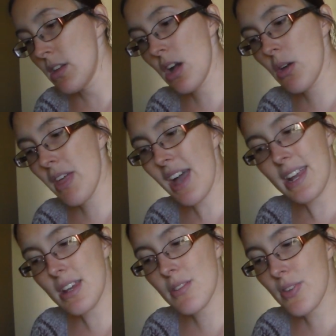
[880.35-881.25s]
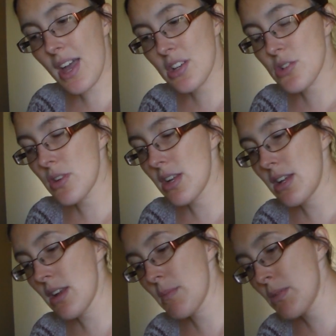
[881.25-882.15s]
know that I didn't factor
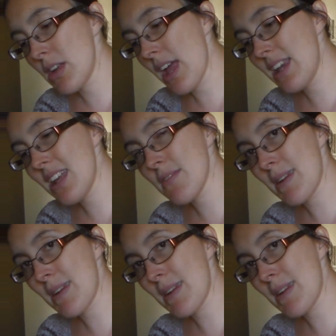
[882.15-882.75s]
in any